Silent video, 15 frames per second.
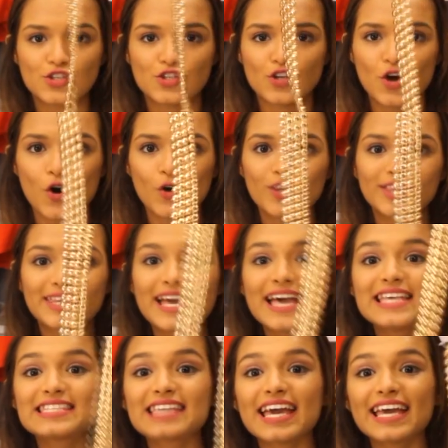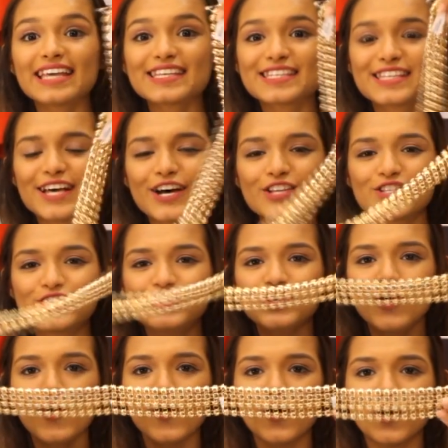So this is the
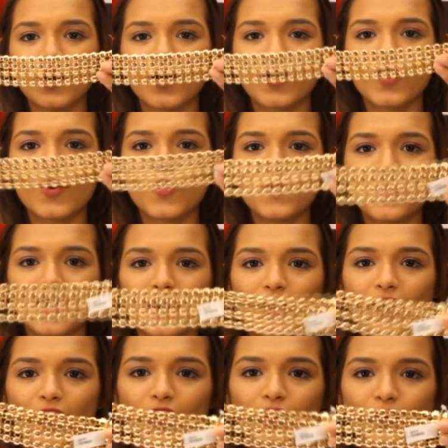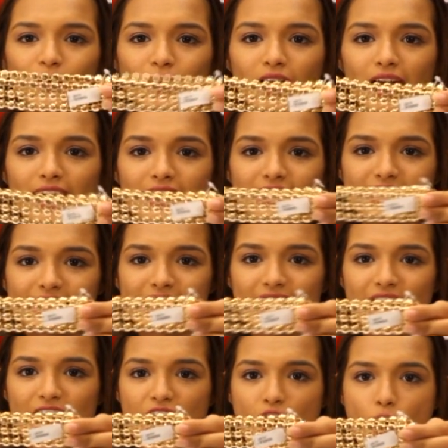choker. Oh my god, do you guys,
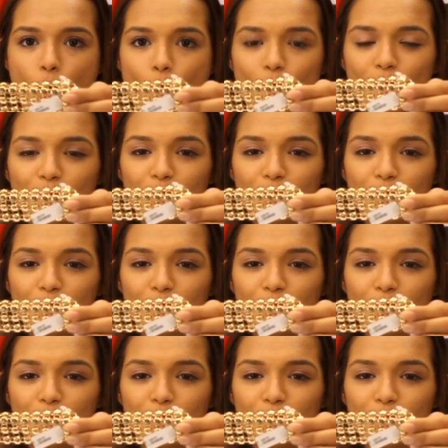how